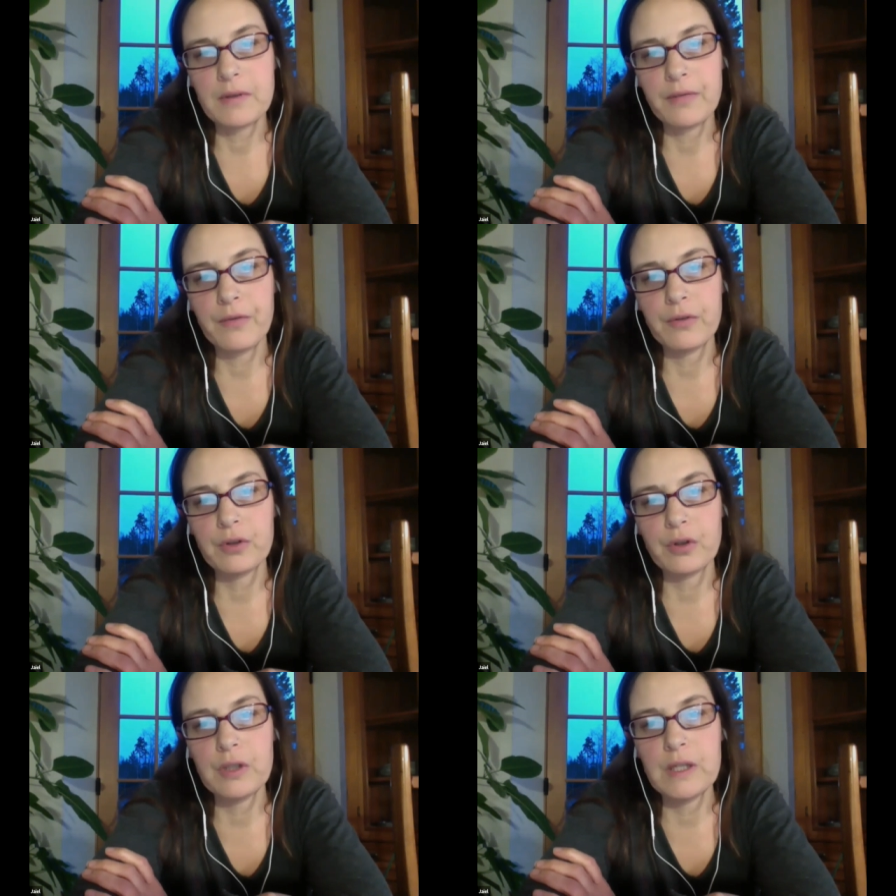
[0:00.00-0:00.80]
for
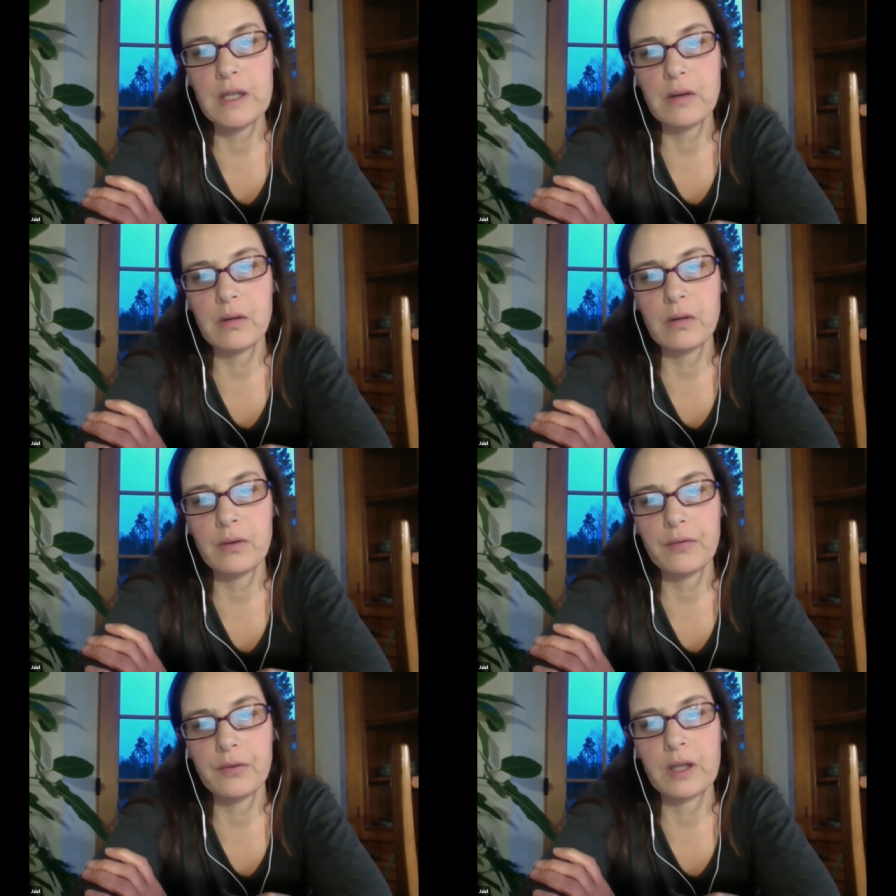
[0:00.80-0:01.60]
good yield
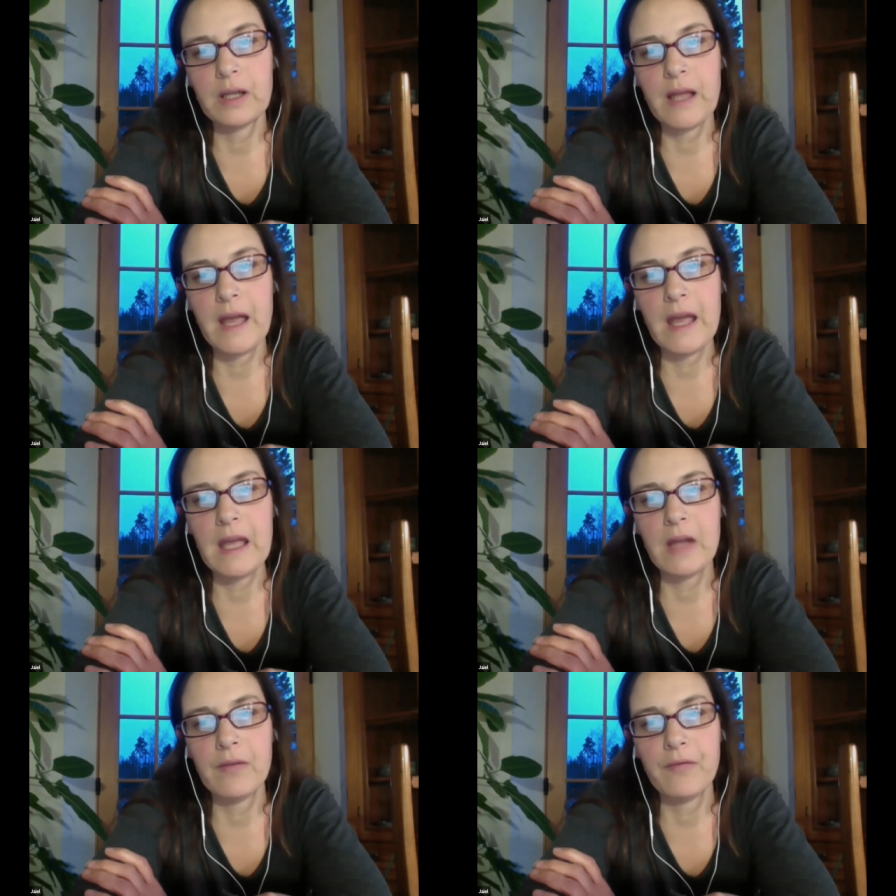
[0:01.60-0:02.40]
for clay
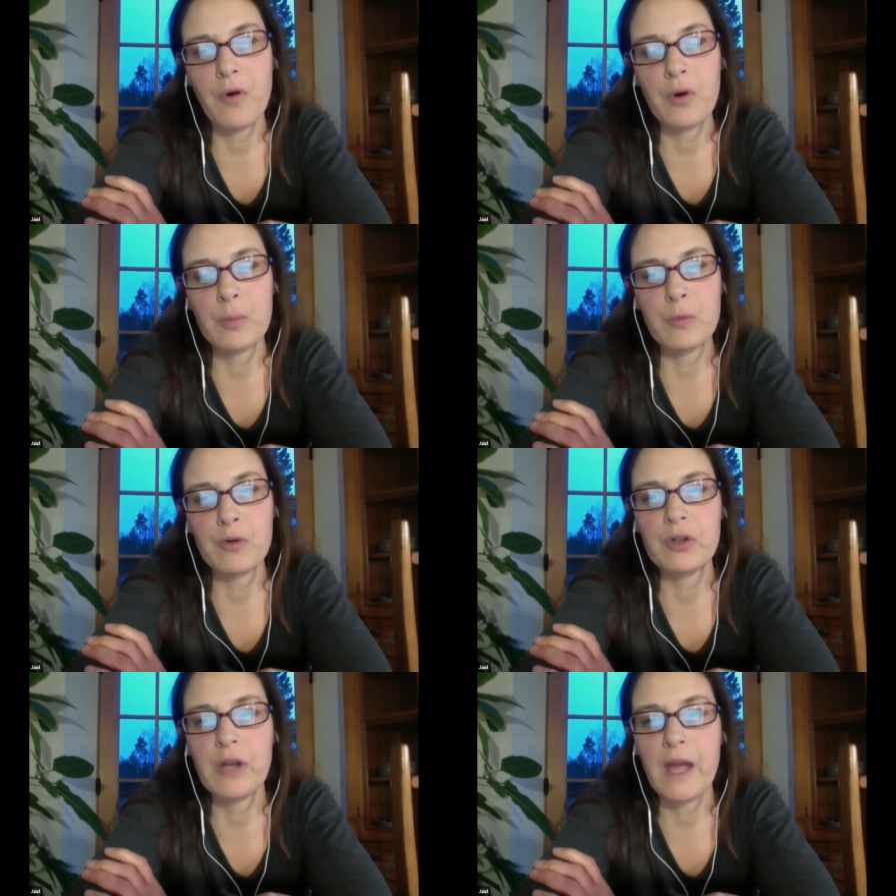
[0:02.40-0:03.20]
and
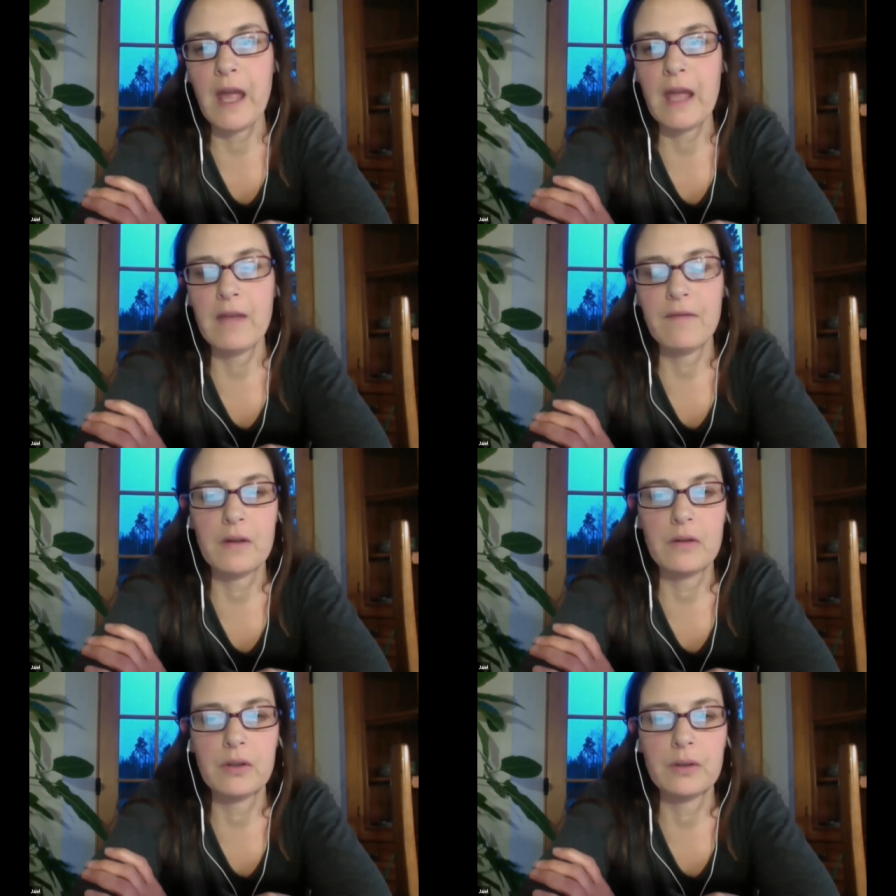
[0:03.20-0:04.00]
former hayfield.